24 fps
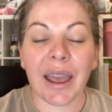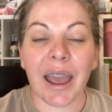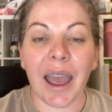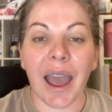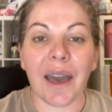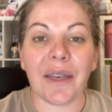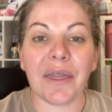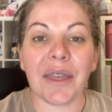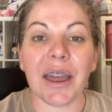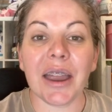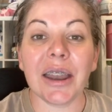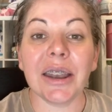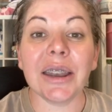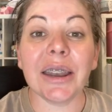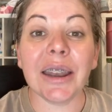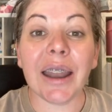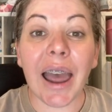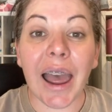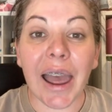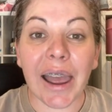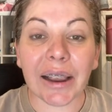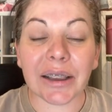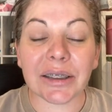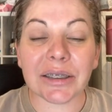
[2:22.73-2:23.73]
And then
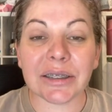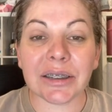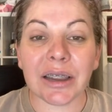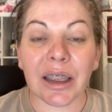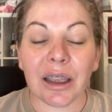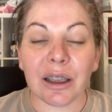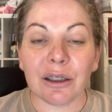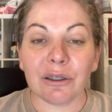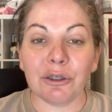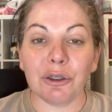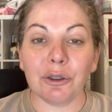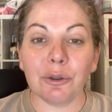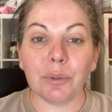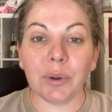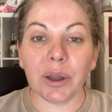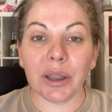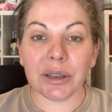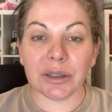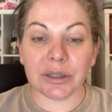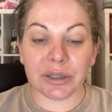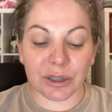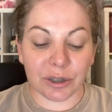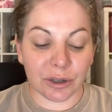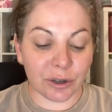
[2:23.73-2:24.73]
next, you
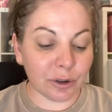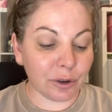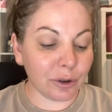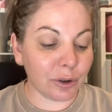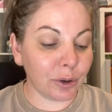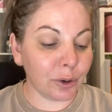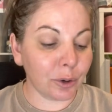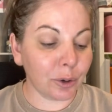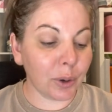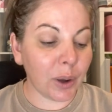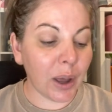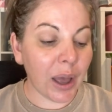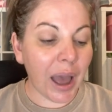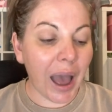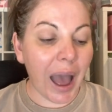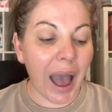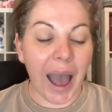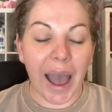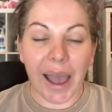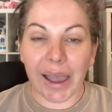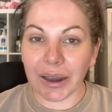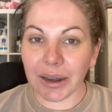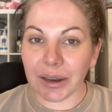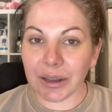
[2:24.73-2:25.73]
went to
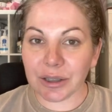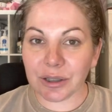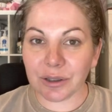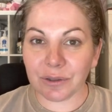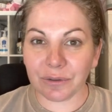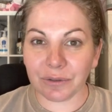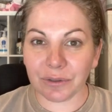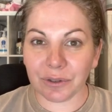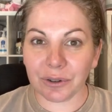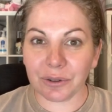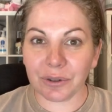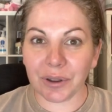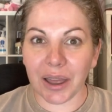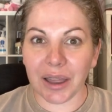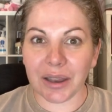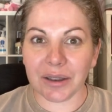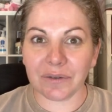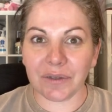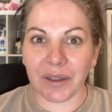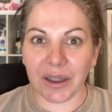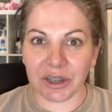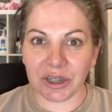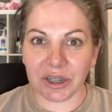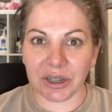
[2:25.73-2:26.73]
Ida's Fruit
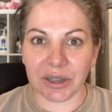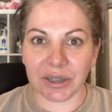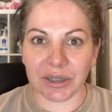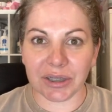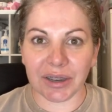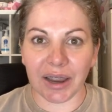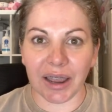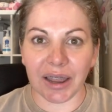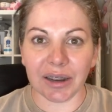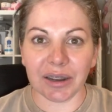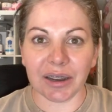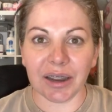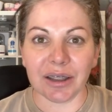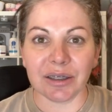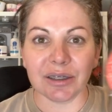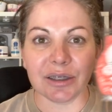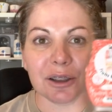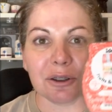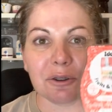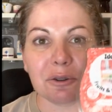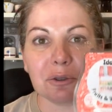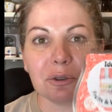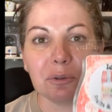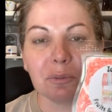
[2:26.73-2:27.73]
and Veggie Stand. And
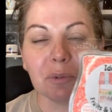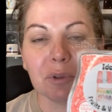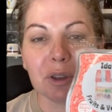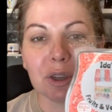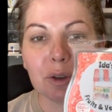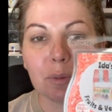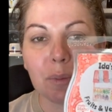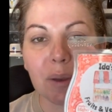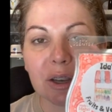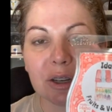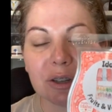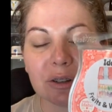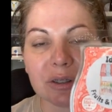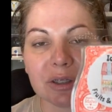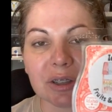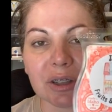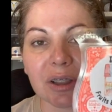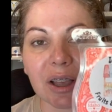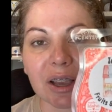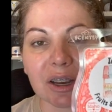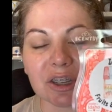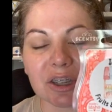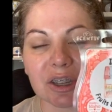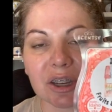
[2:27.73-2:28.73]
so when you made your
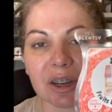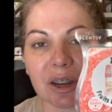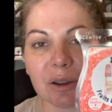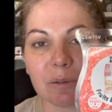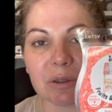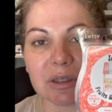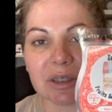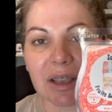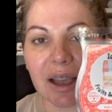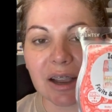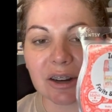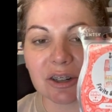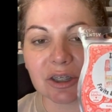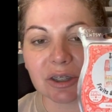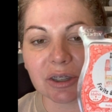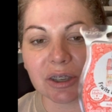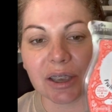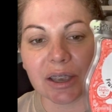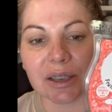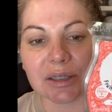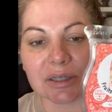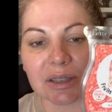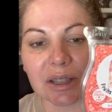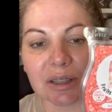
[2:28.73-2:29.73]
selection, it was
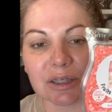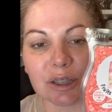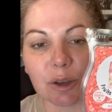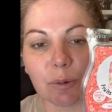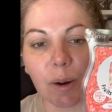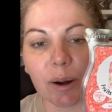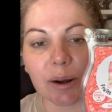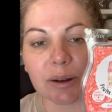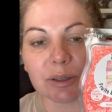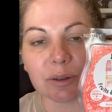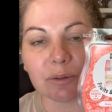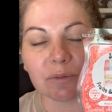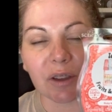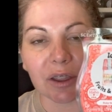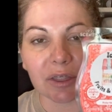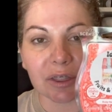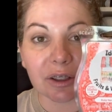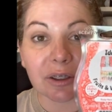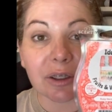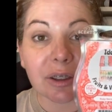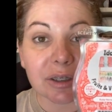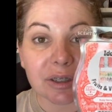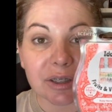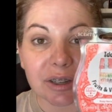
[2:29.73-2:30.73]
actually a scentsy bar. So you've got
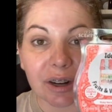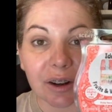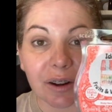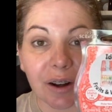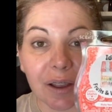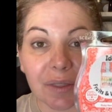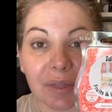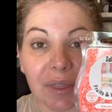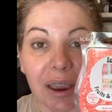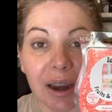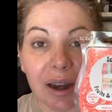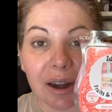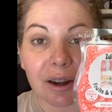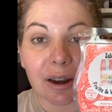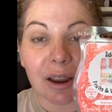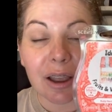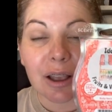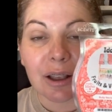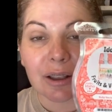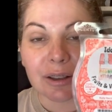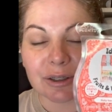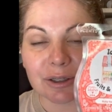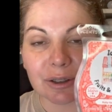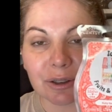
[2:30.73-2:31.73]
the little sticker on there,
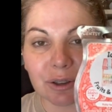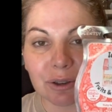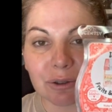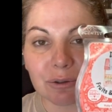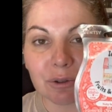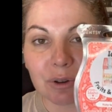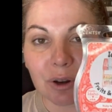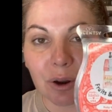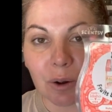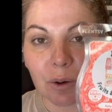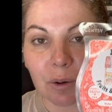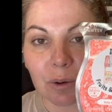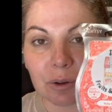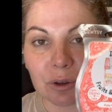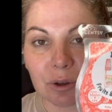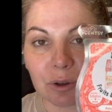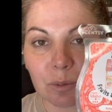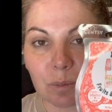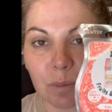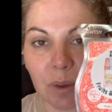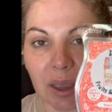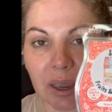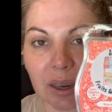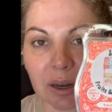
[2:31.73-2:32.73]
so you know
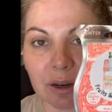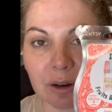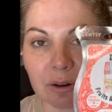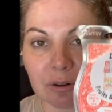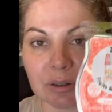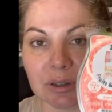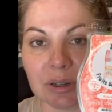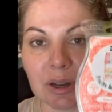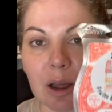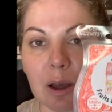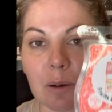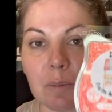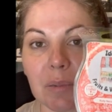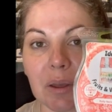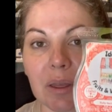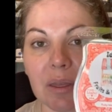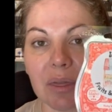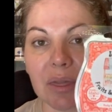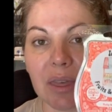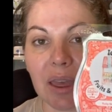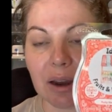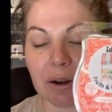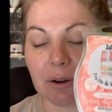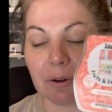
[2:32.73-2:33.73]
you made your stop
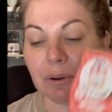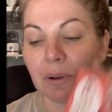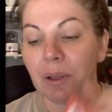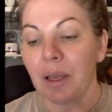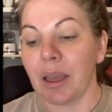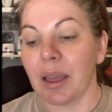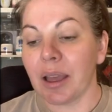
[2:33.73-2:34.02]
there.